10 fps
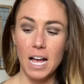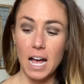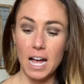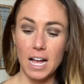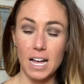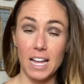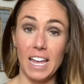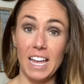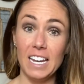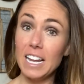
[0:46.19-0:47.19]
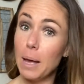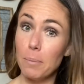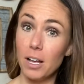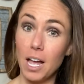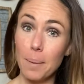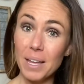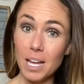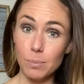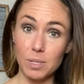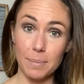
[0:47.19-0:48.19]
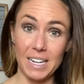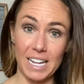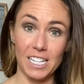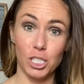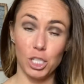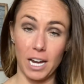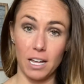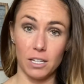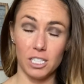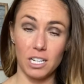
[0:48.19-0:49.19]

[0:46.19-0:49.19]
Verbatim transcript: Uh, and I'm coming up to my next challenge.